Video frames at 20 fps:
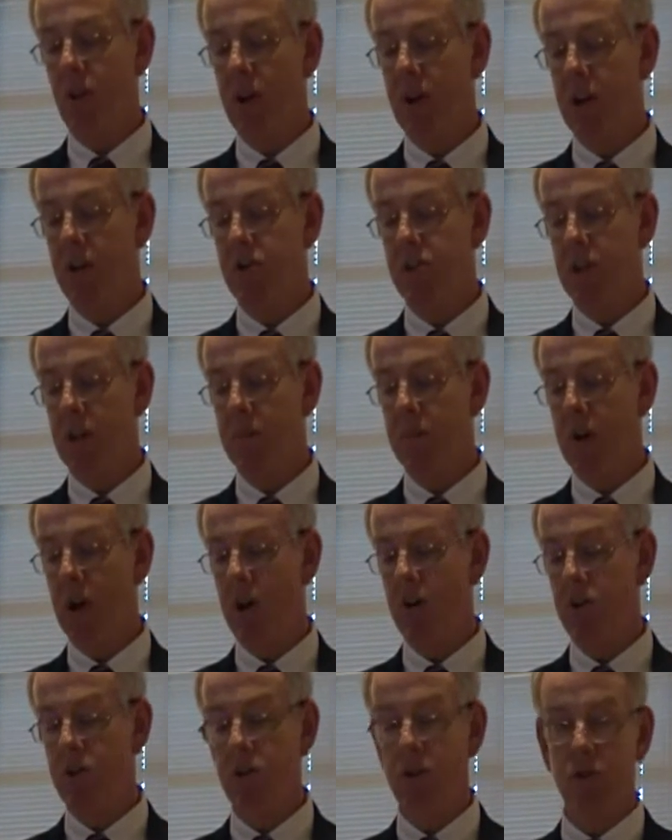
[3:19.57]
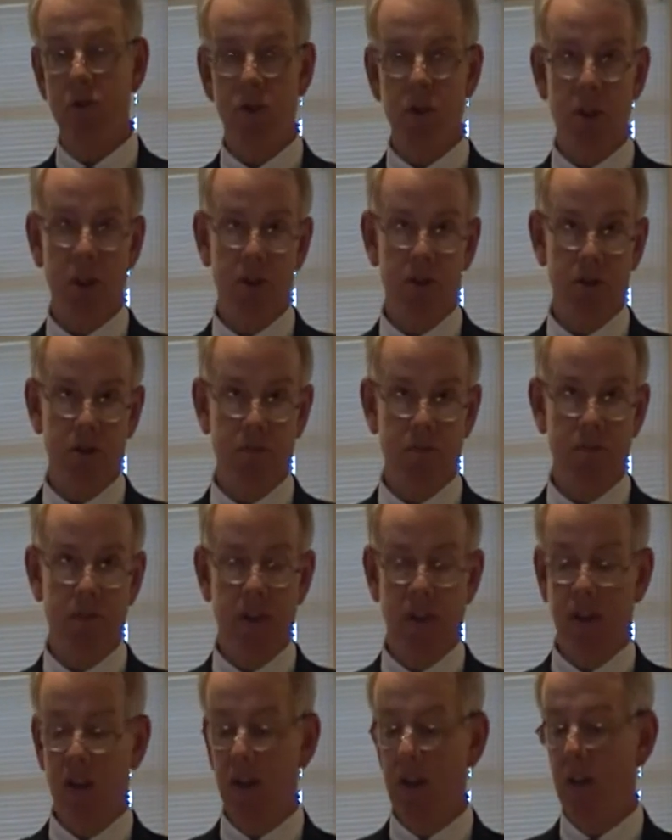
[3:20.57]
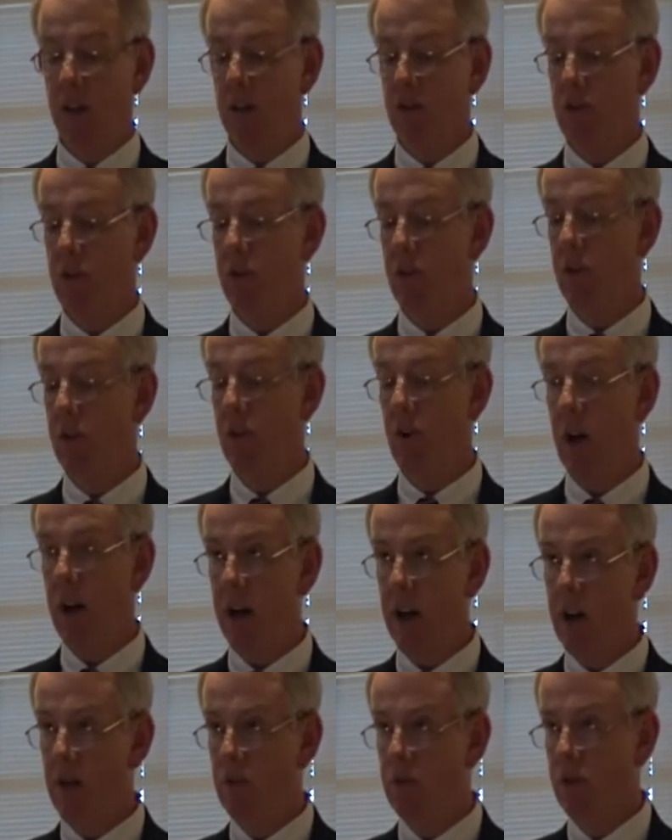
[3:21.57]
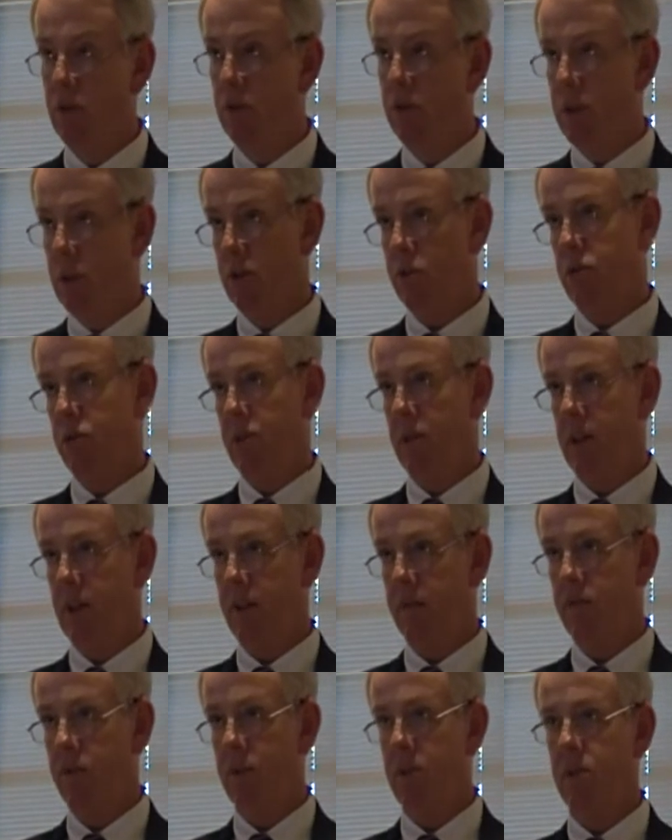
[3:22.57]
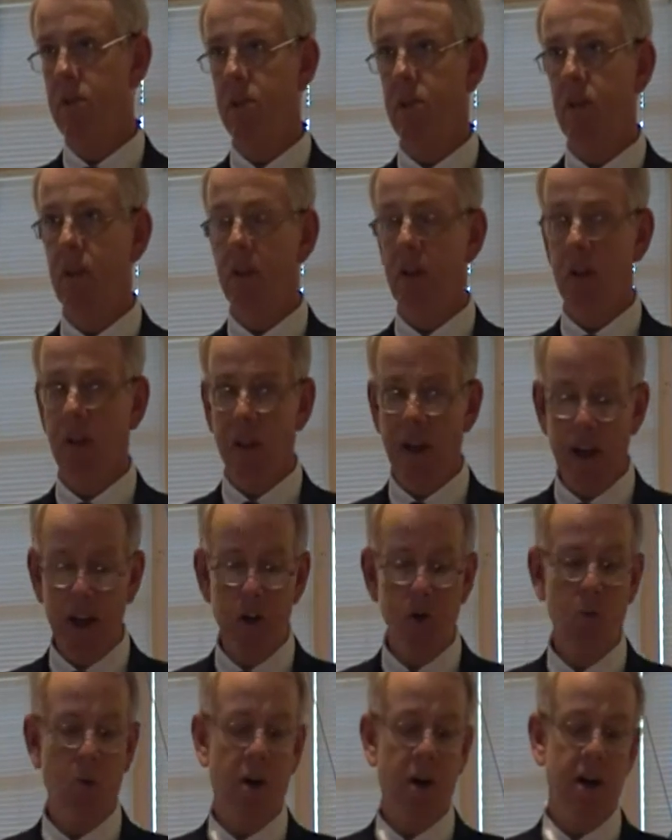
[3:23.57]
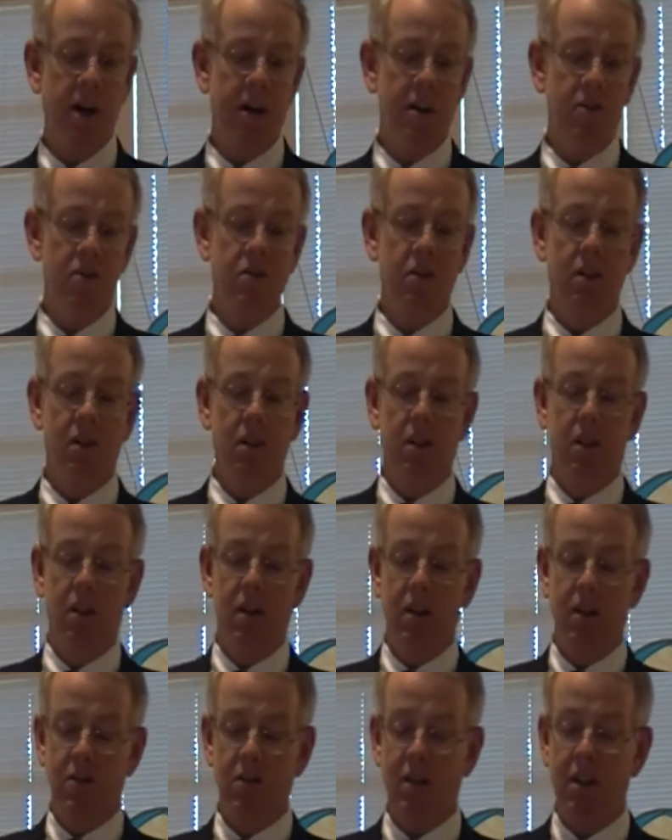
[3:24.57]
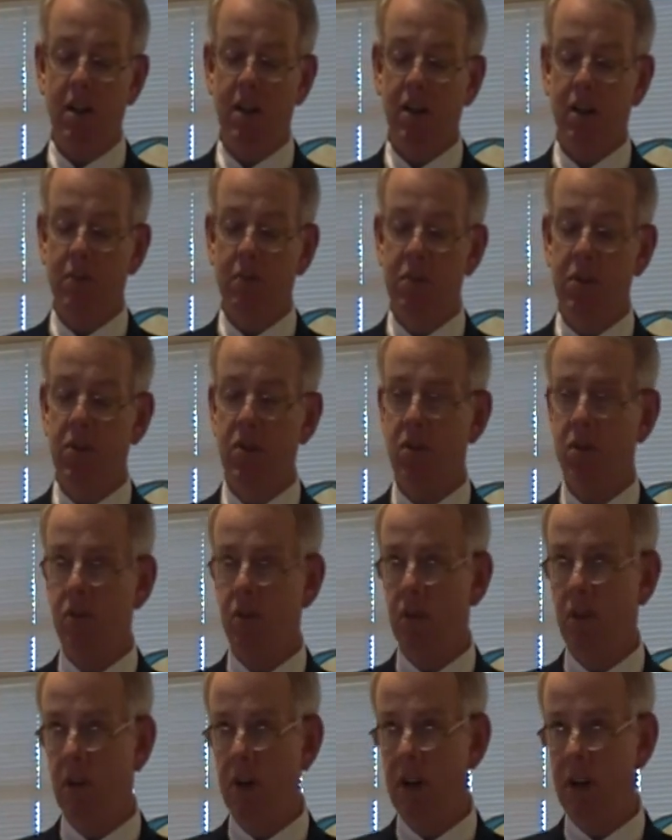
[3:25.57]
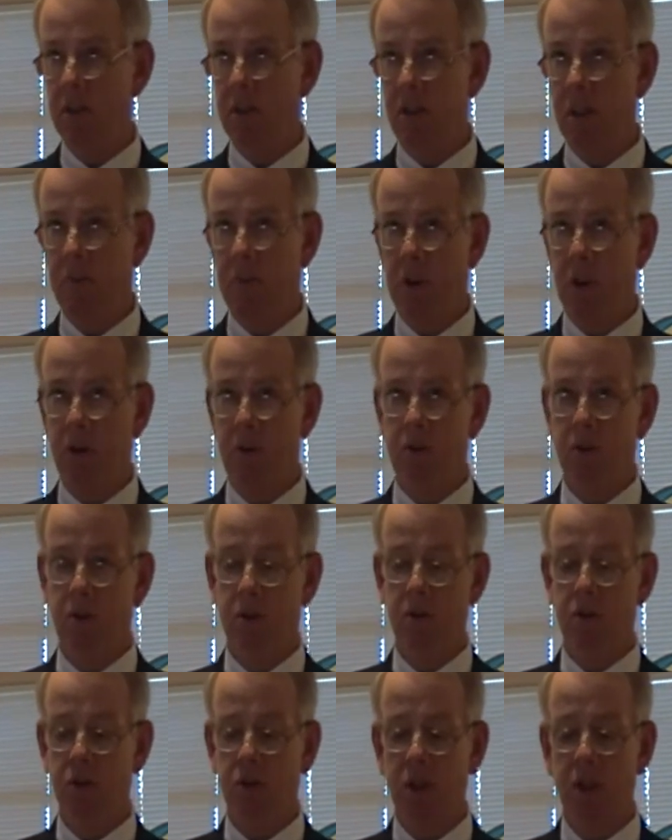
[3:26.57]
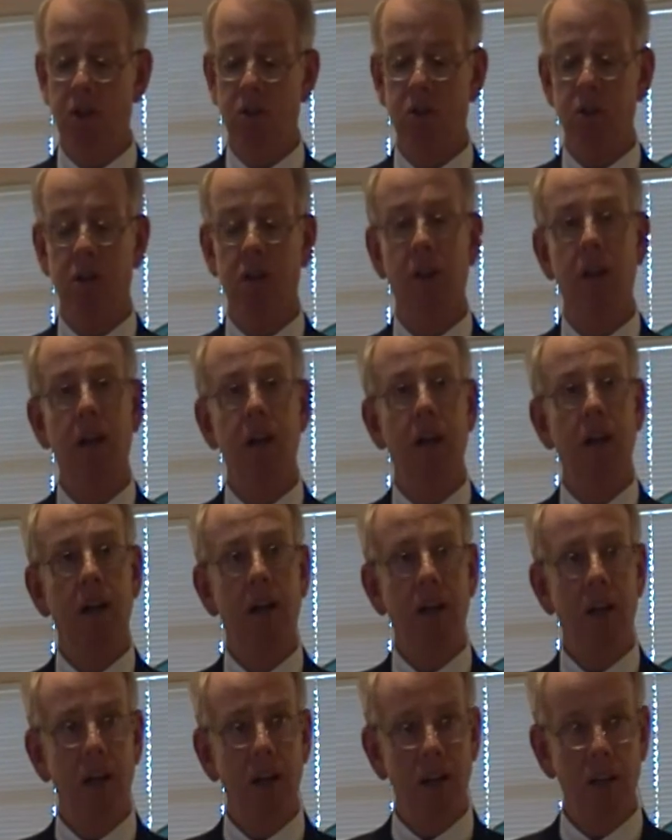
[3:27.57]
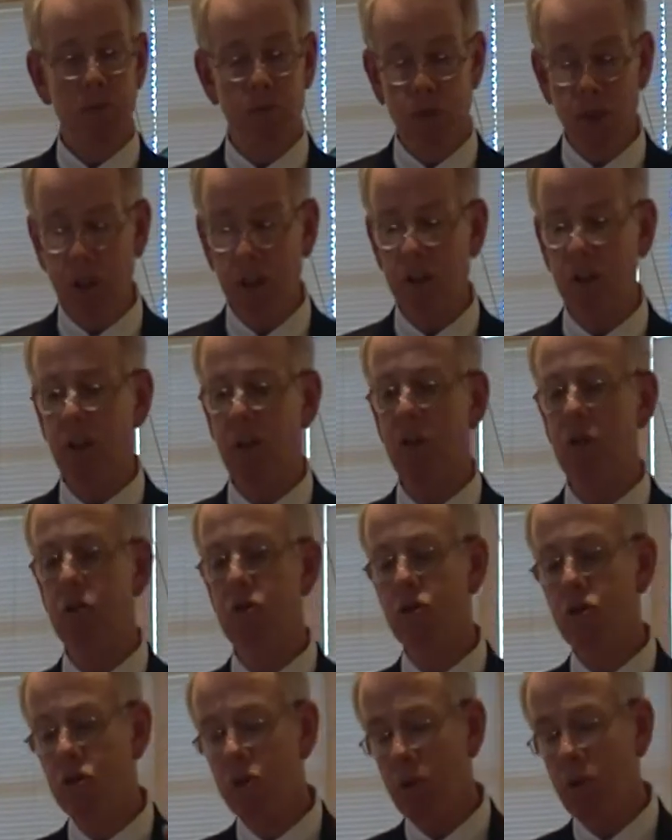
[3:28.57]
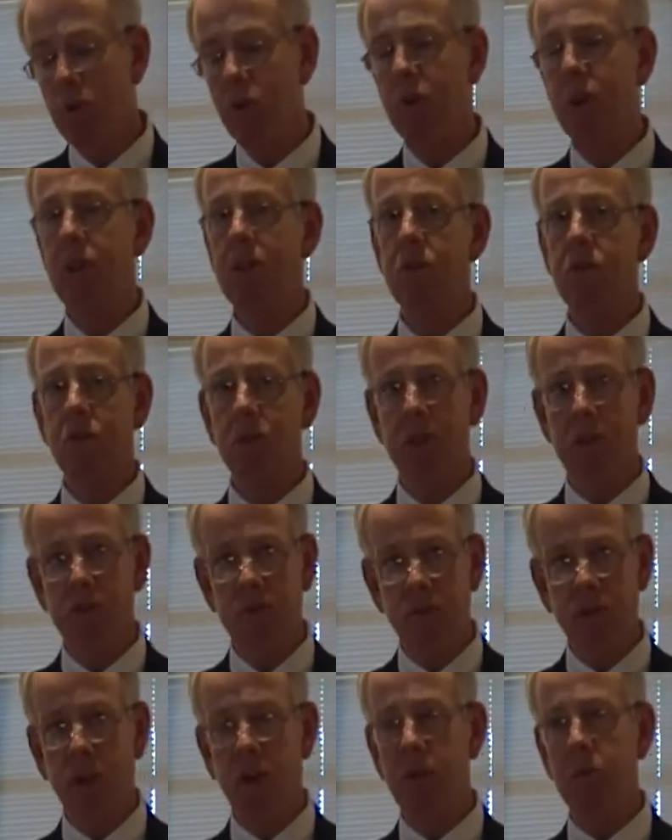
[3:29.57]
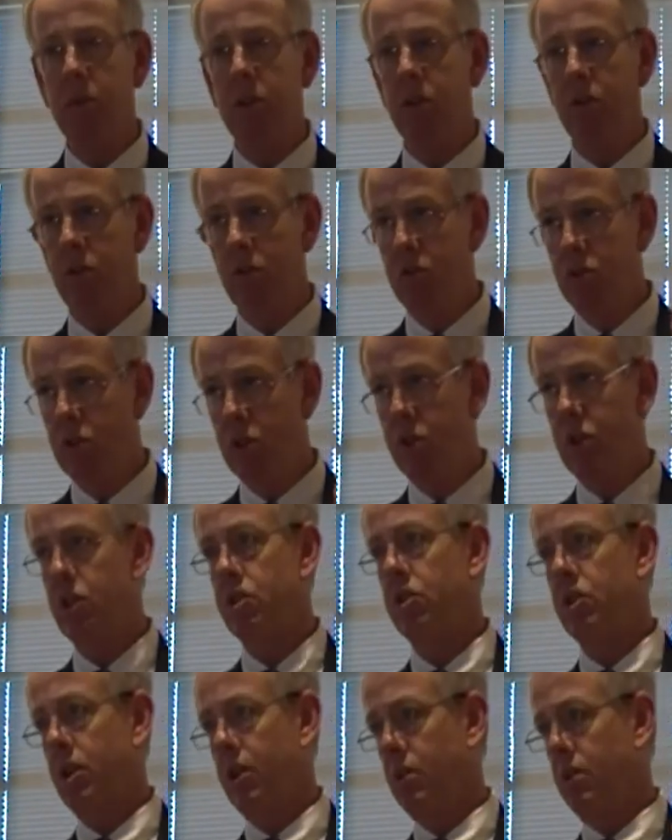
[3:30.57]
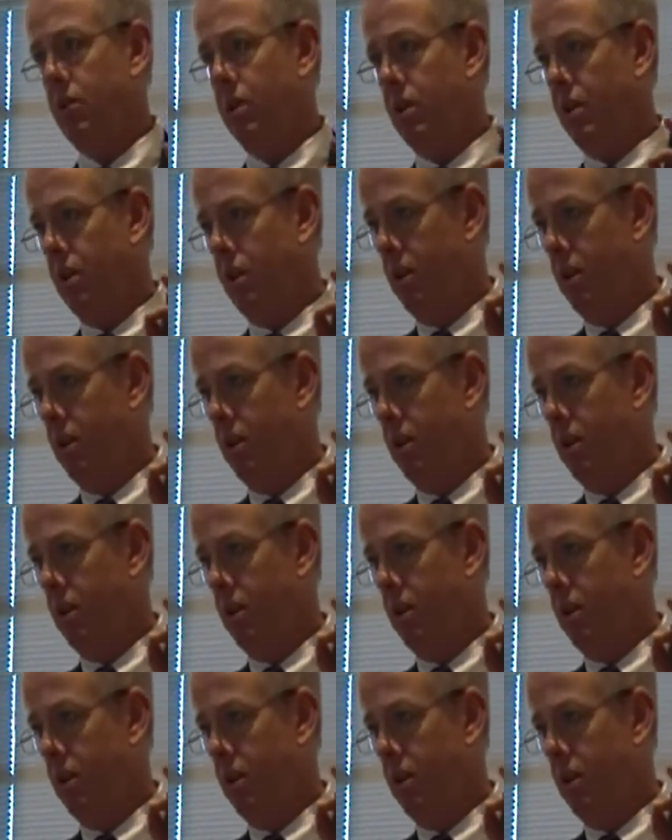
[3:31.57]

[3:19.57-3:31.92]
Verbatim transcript: the Ohio State Bar Association. So the Ohio Judicial Conference likewise has taken the position of the Ohio State Bar Association in objecting solely to the involvement of the judiciary